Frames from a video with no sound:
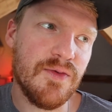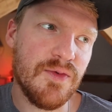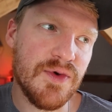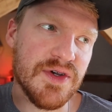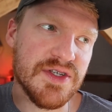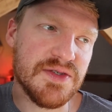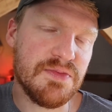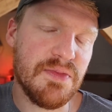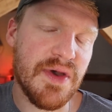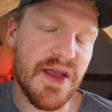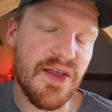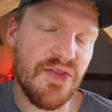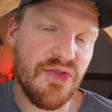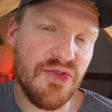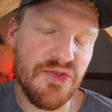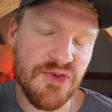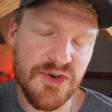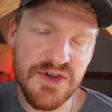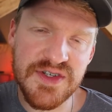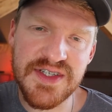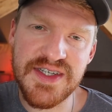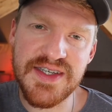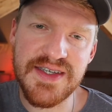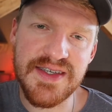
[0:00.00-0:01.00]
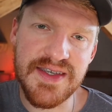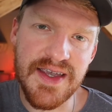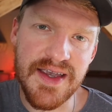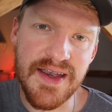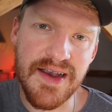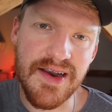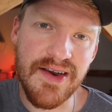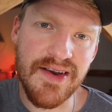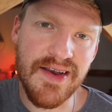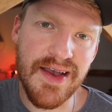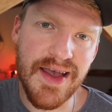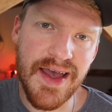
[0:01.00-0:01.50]
was my
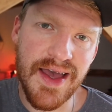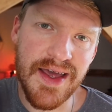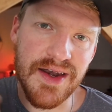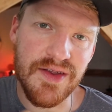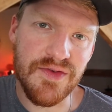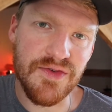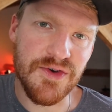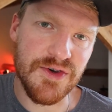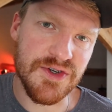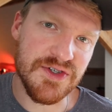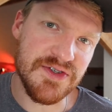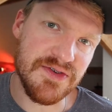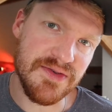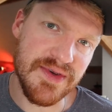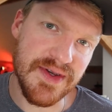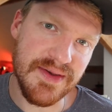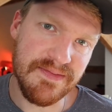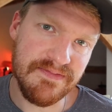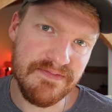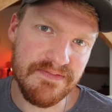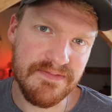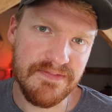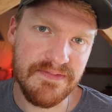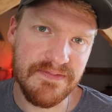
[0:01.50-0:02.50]
13-year anniversary.